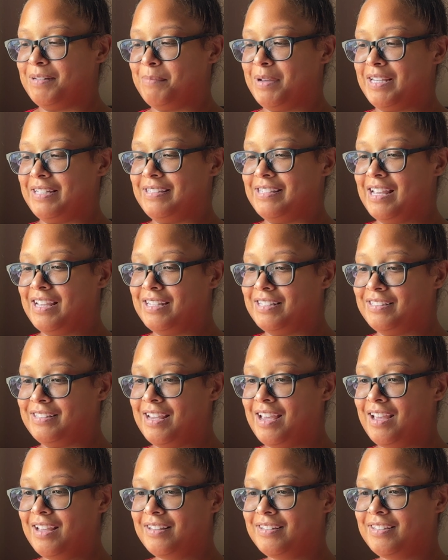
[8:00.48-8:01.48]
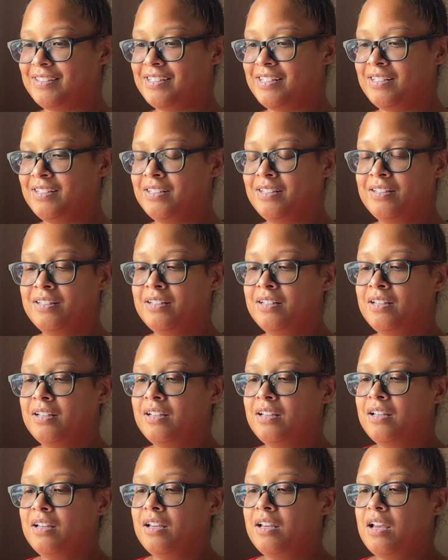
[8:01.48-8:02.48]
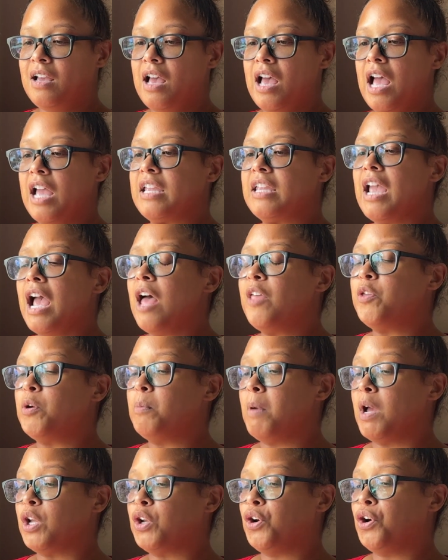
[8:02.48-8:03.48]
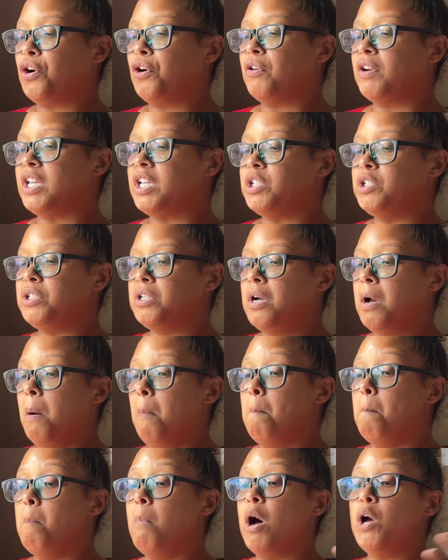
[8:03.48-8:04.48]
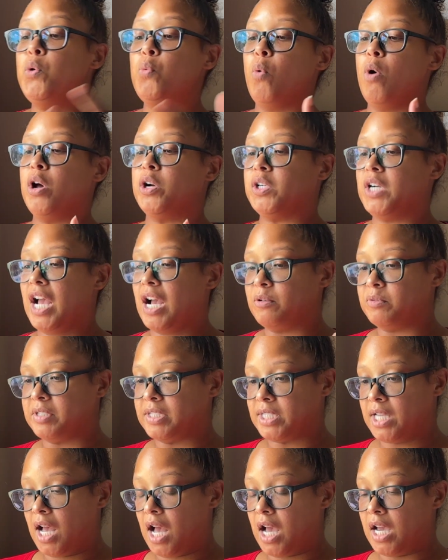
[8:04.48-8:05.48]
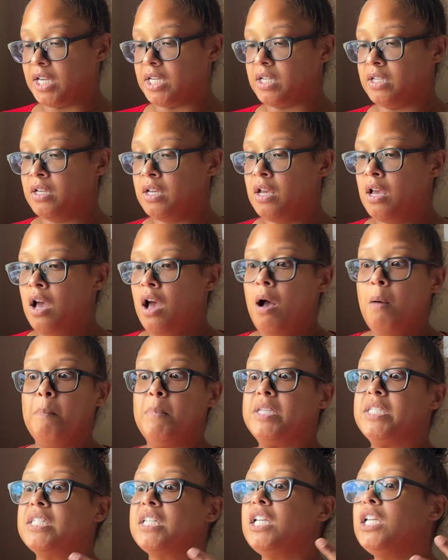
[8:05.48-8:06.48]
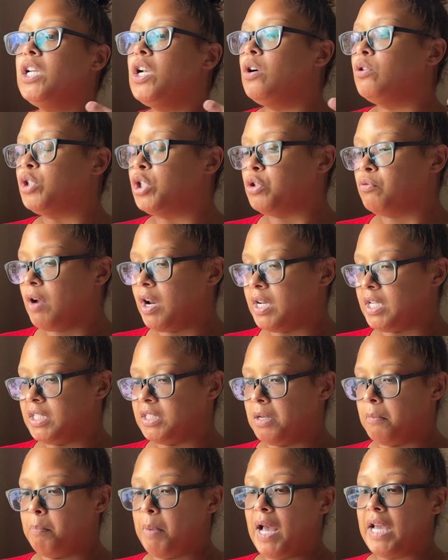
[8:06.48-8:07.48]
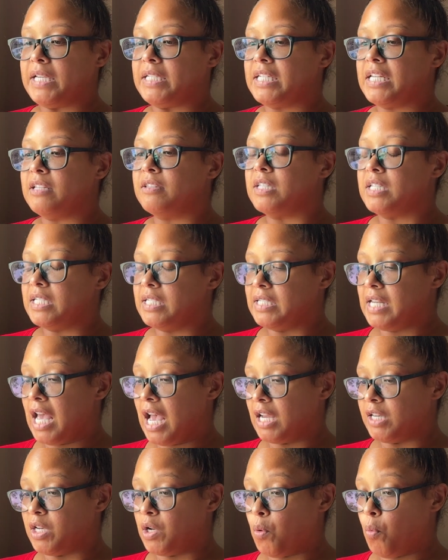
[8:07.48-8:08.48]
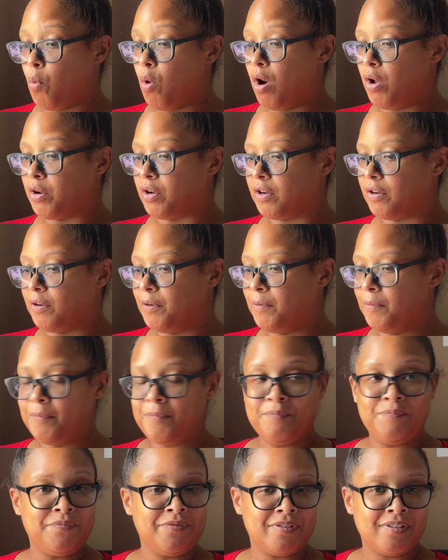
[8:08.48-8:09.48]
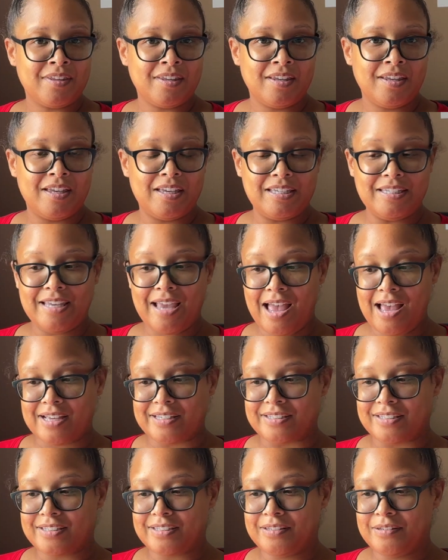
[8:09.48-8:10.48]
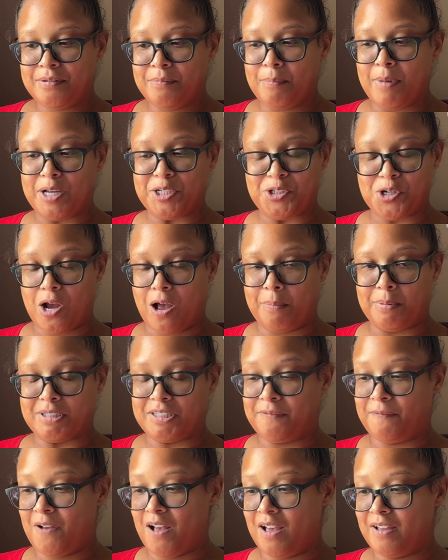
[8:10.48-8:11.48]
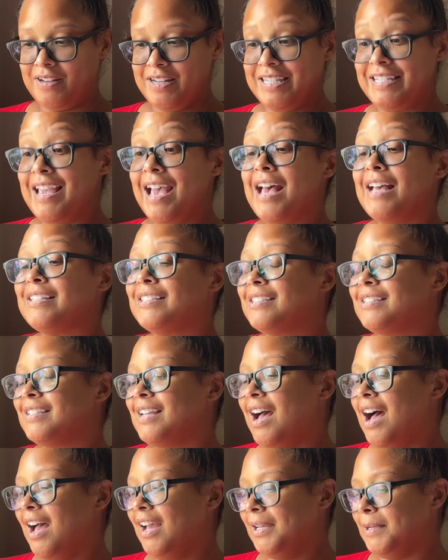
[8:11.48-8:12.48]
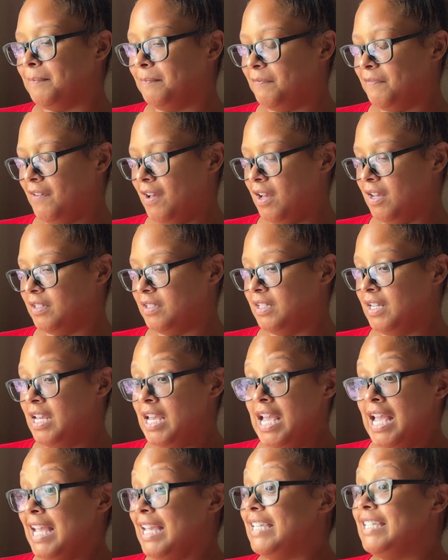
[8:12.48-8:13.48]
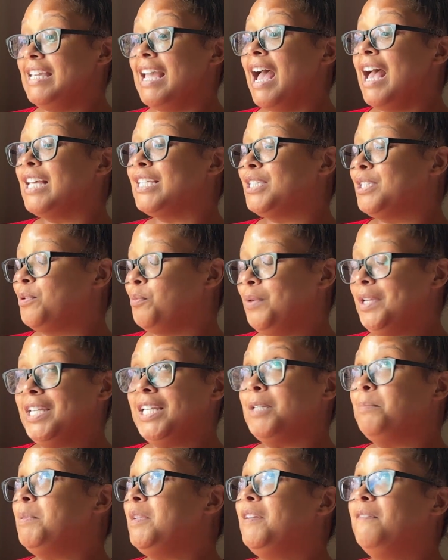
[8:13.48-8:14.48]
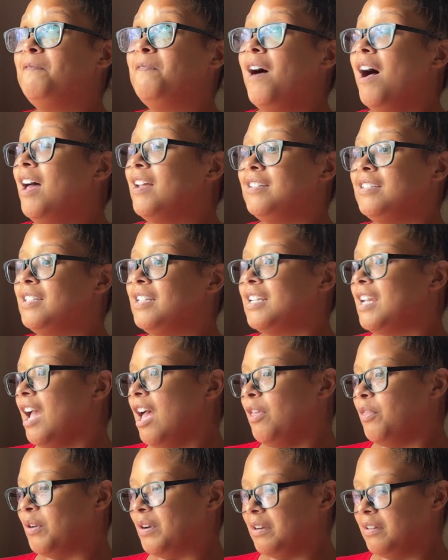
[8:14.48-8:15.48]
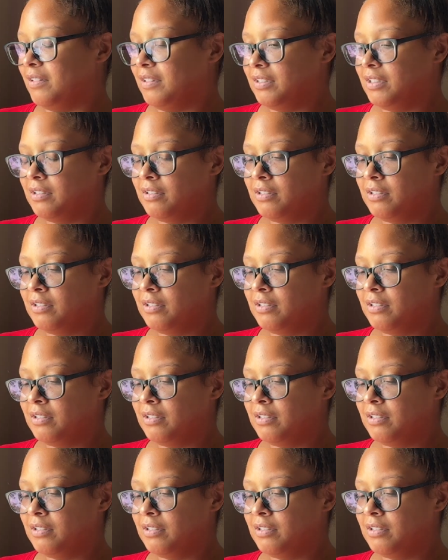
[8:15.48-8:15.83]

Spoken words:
my second text. I gather my courage, mud water outside, mosquitoes threatening to bite in the stagnant water. Yes, my job is fun. Yes, I am fun. Yes, we could be fun together.